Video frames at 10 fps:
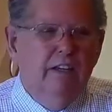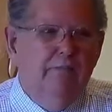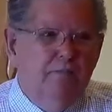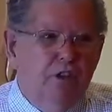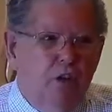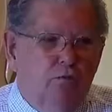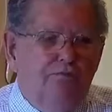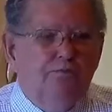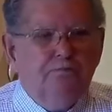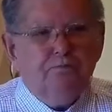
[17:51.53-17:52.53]
So,
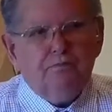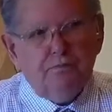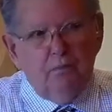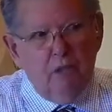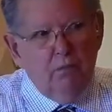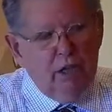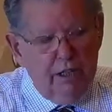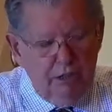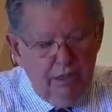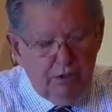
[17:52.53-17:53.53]
but in
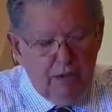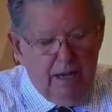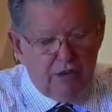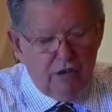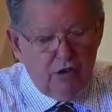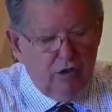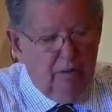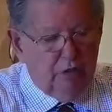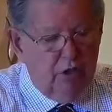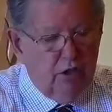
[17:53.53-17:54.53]
this passage of
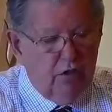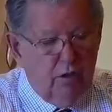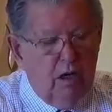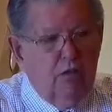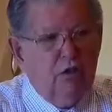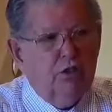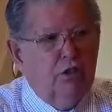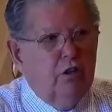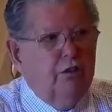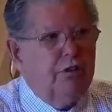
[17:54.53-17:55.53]
Scripture, here's what I want you to
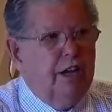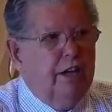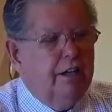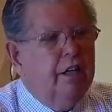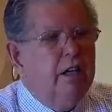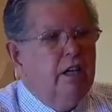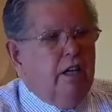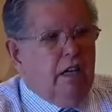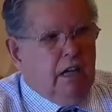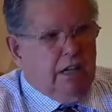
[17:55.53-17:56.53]
understand.
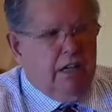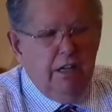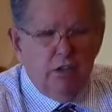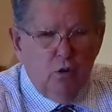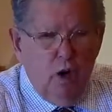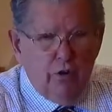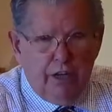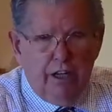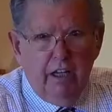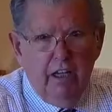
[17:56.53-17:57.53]
He is quoting
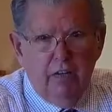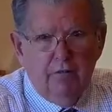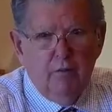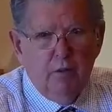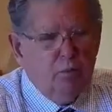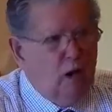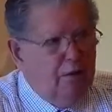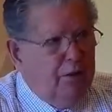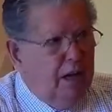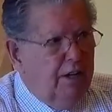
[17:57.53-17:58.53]
from the
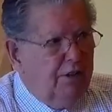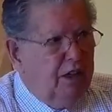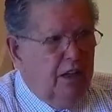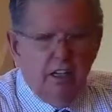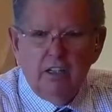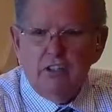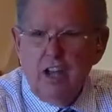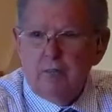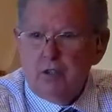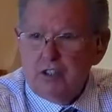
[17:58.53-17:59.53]
prophet Isaiah,
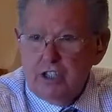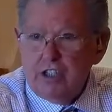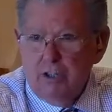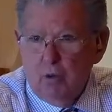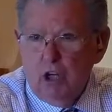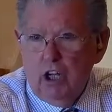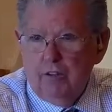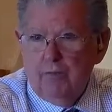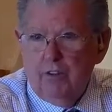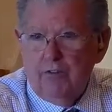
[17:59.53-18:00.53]
chapter 61,
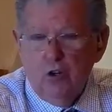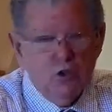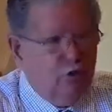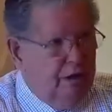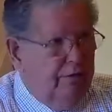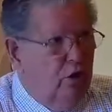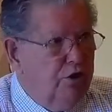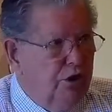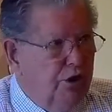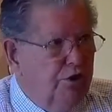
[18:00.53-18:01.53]
the first three
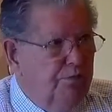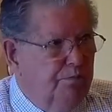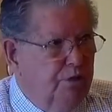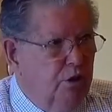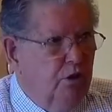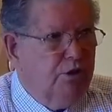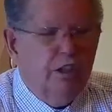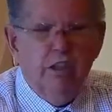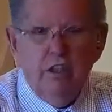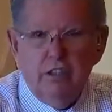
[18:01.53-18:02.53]
verses. You'll see that